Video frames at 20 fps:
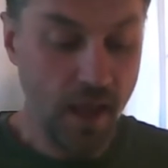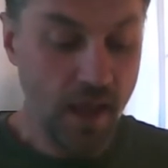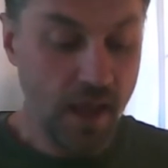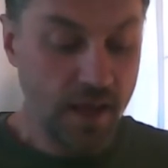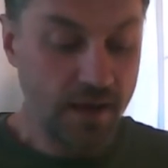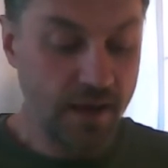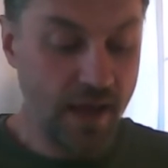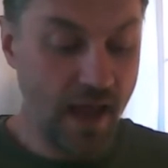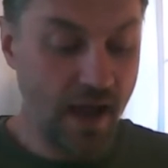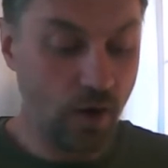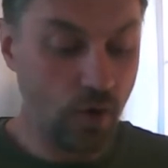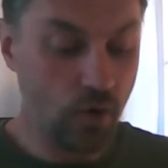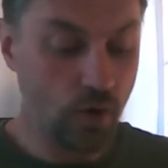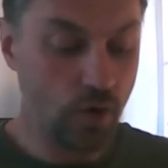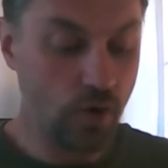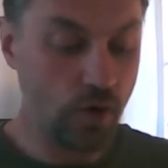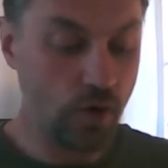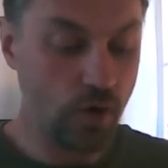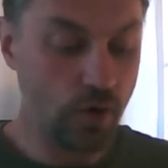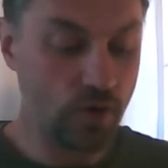Now,
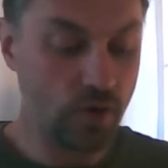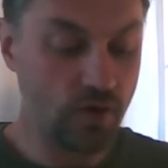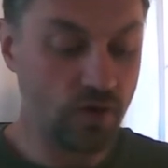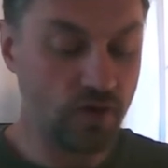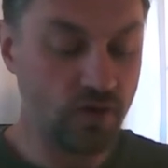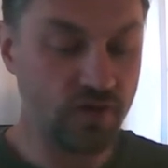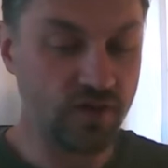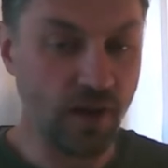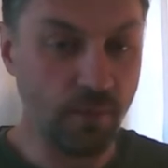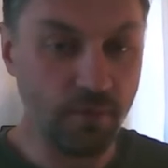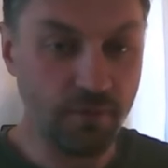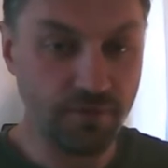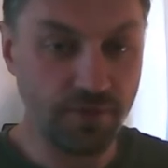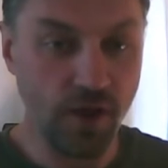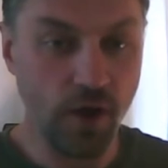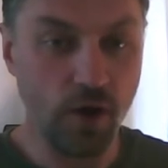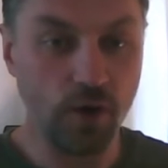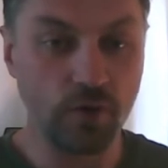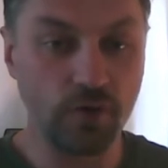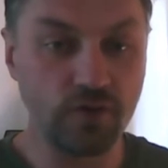some of
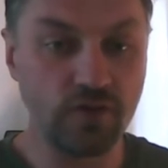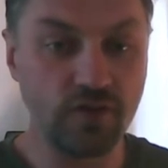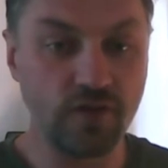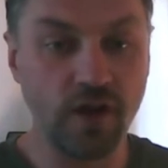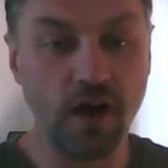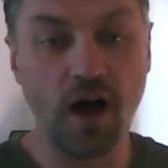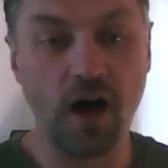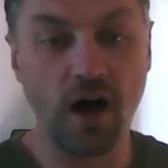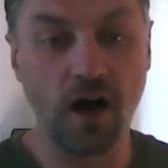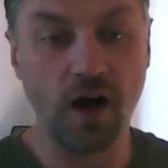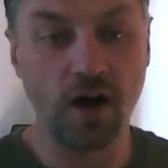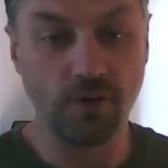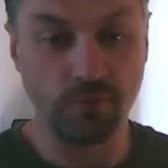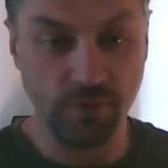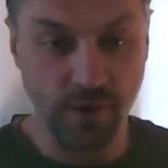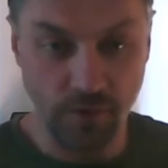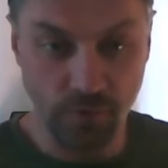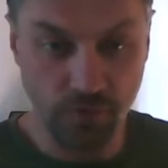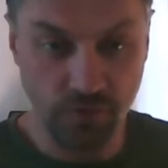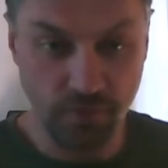those are
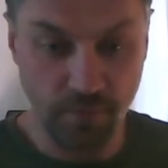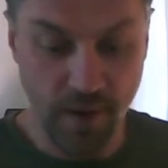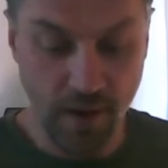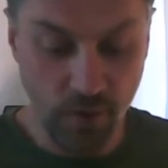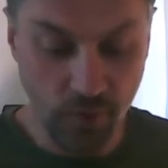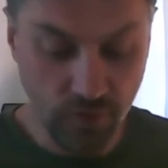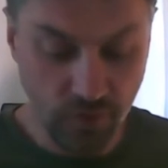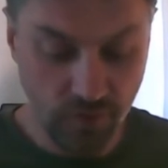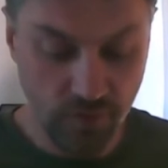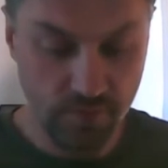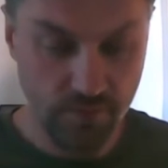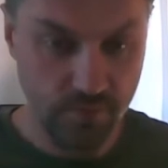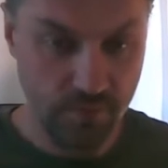real spells